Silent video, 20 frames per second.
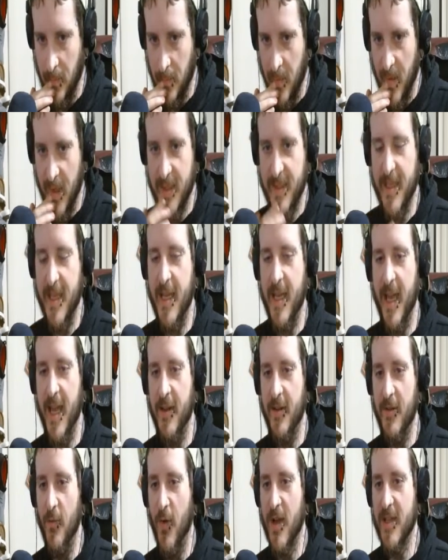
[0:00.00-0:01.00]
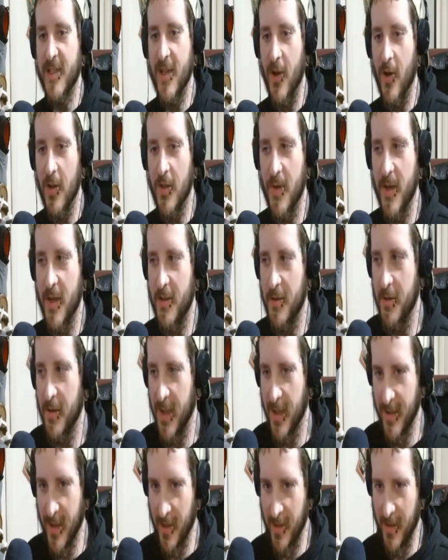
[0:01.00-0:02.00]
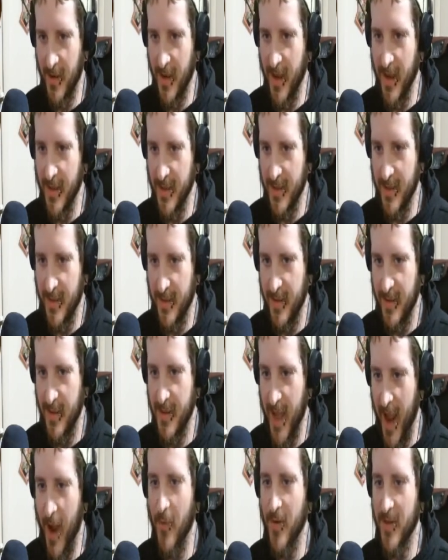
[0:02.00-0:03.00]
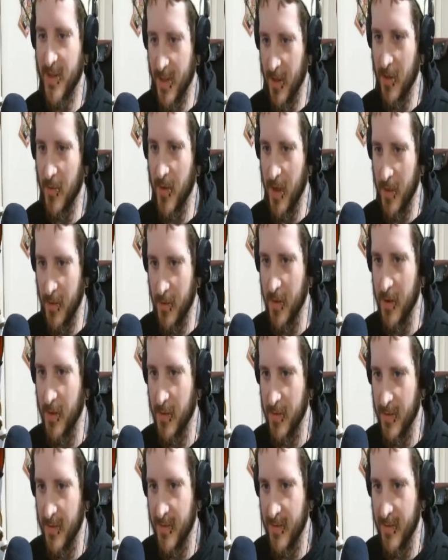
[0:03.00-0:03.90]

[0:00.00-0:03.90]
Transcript: See, it wasn't all the way through like they thought. Now it's all the way through.